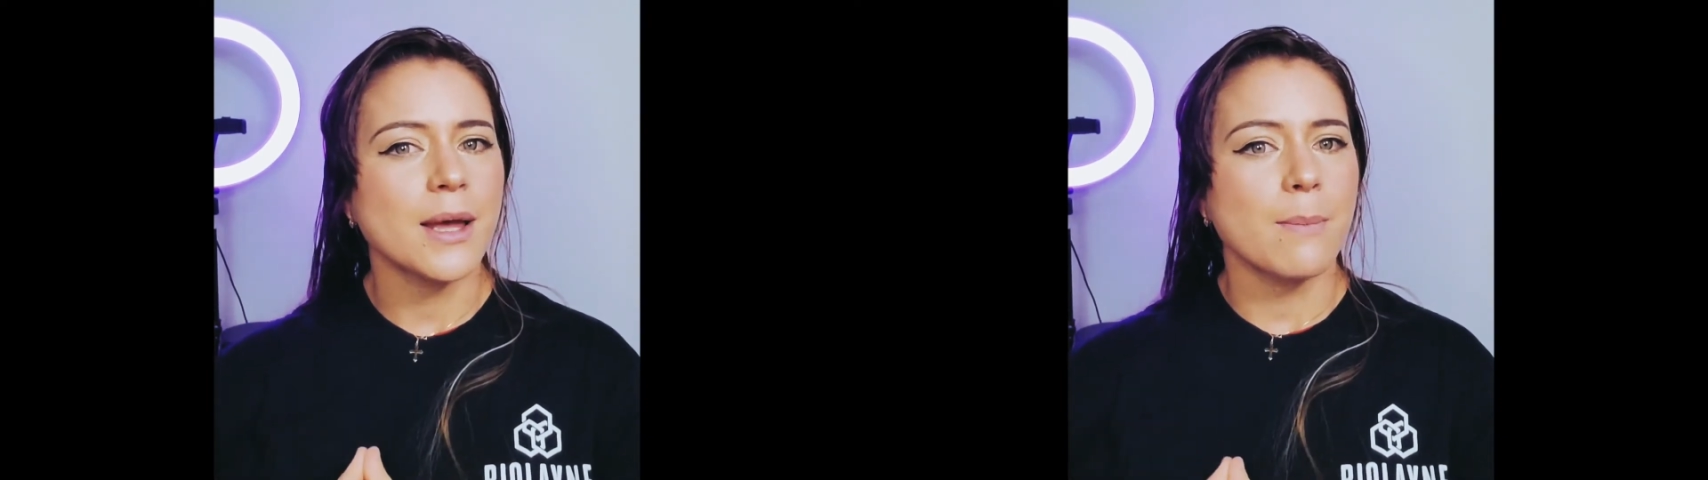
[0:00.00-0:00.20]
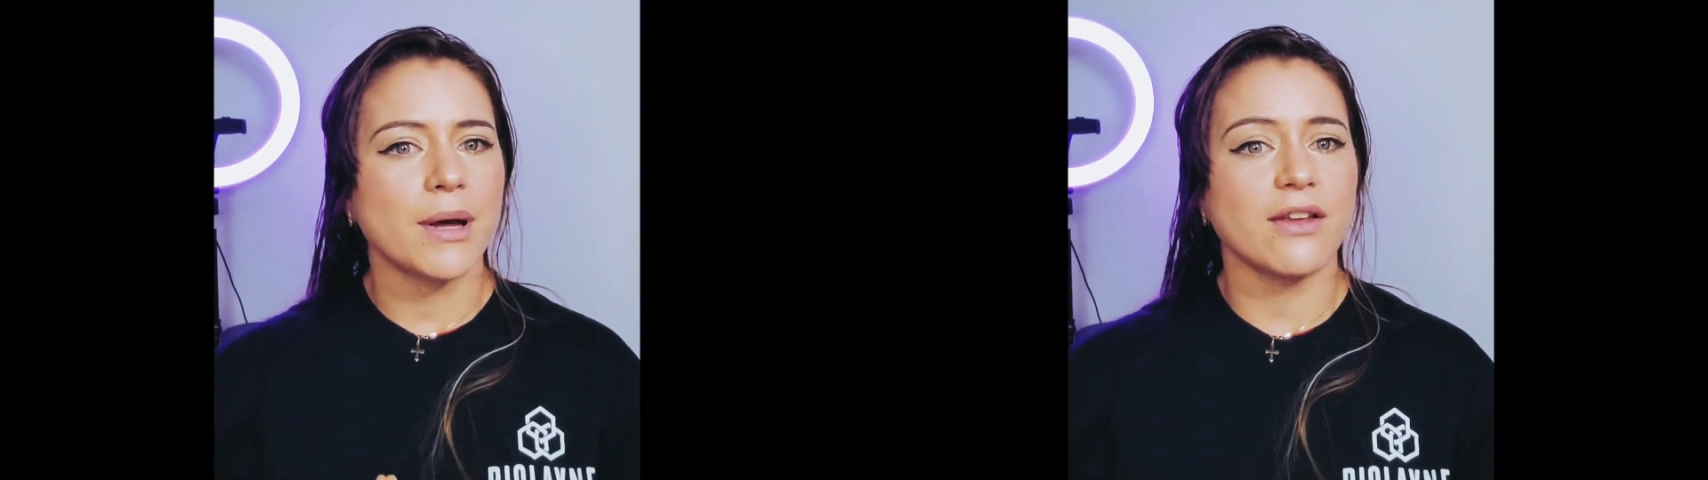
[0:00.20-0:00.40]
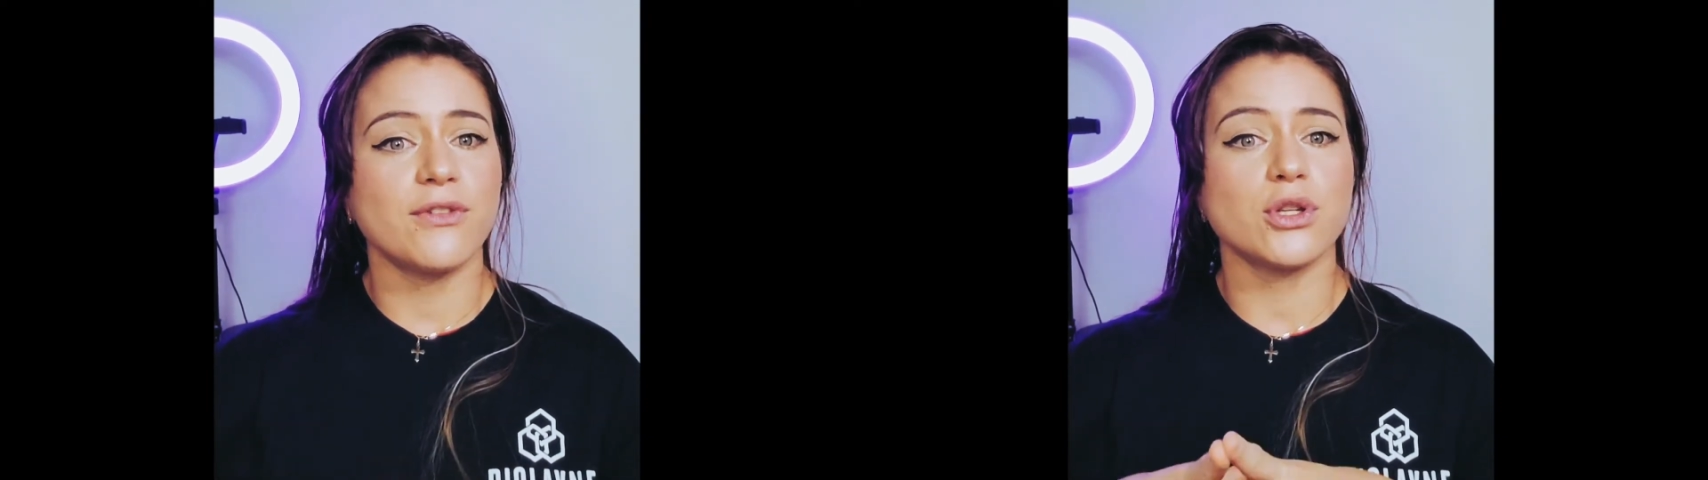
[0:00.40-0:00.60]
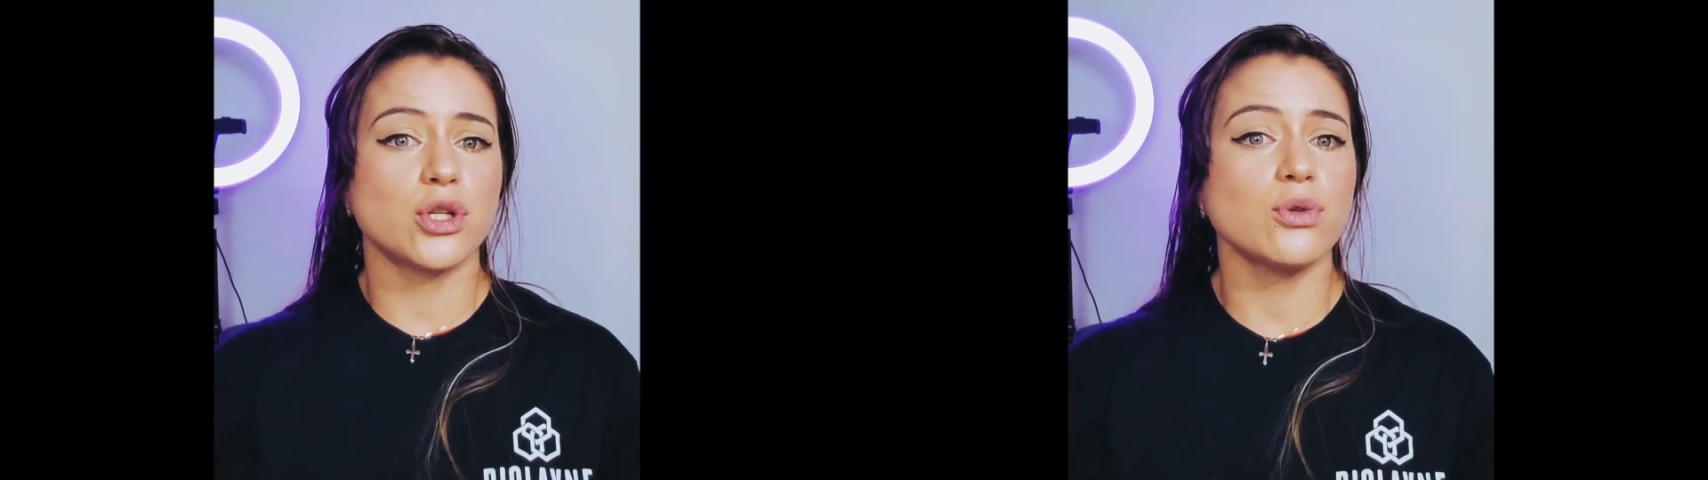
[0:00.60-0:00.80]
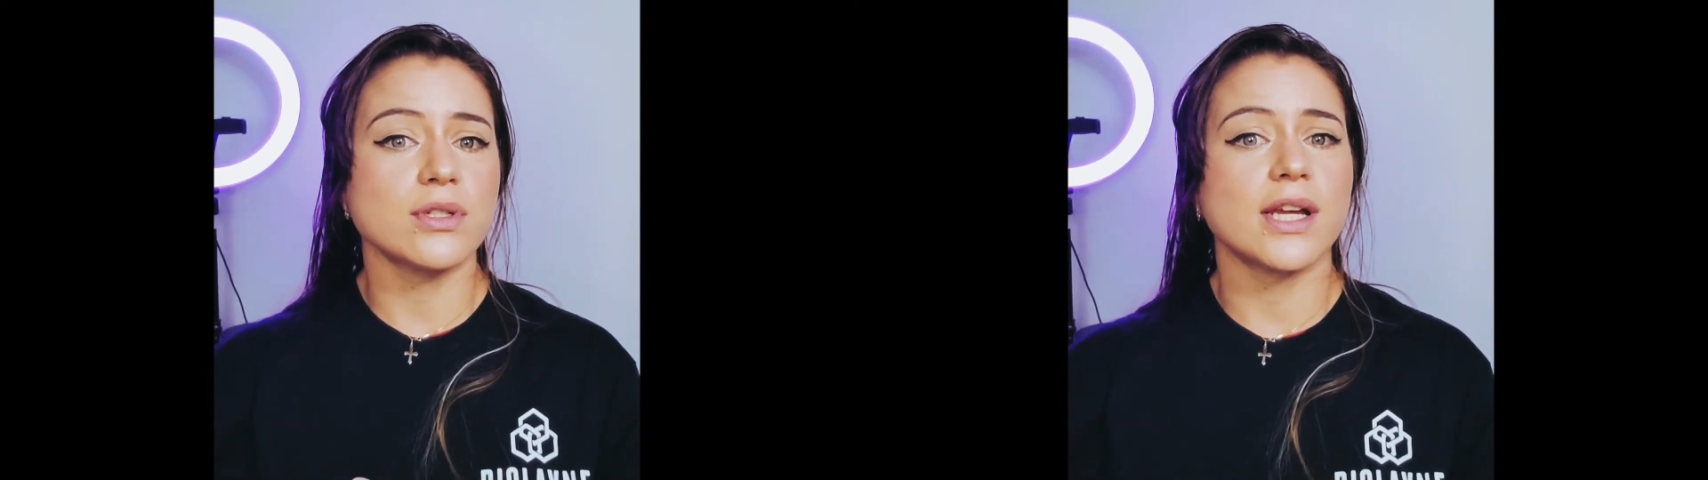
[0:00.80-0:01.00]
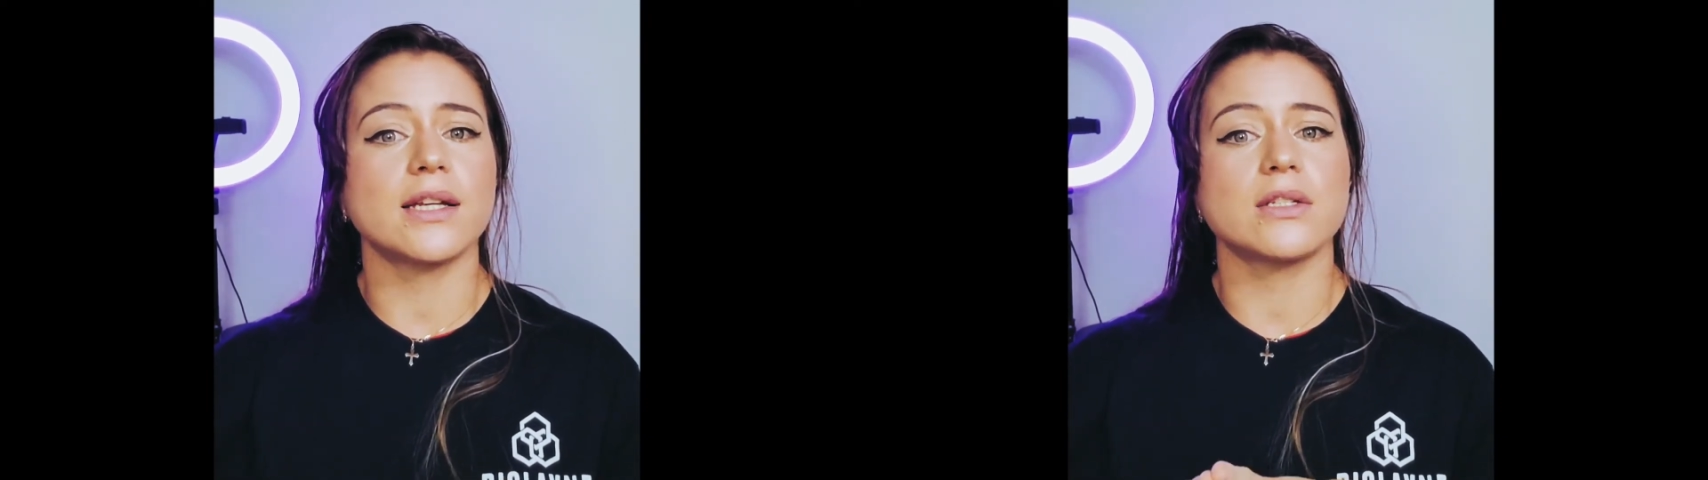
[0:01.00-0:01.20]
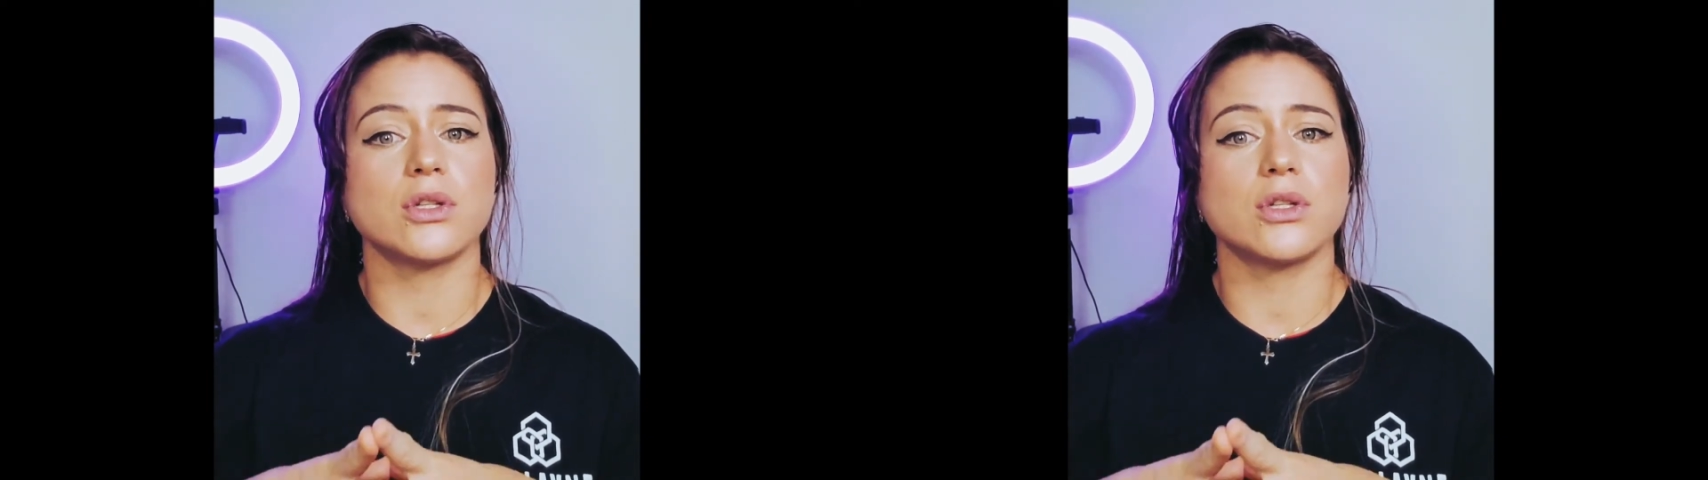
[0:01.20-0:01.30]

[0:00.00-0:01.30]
But if you choose that,